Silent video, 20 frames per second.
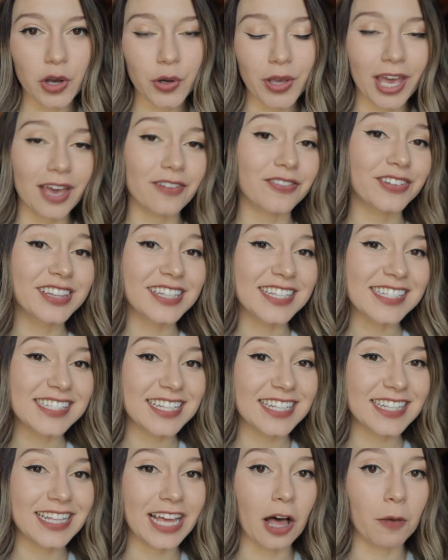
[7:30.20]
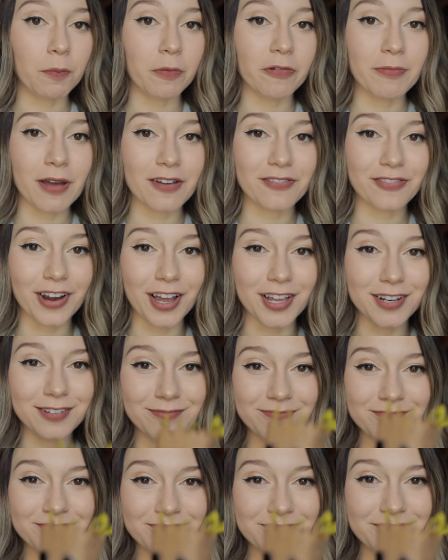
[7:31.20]
Okay, I've enlisted the help of my
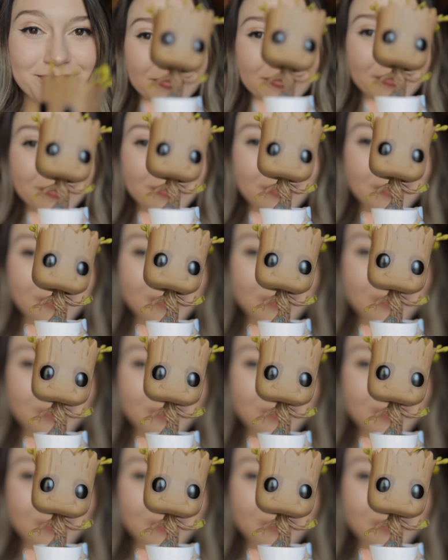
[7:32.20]
friend. Isn't he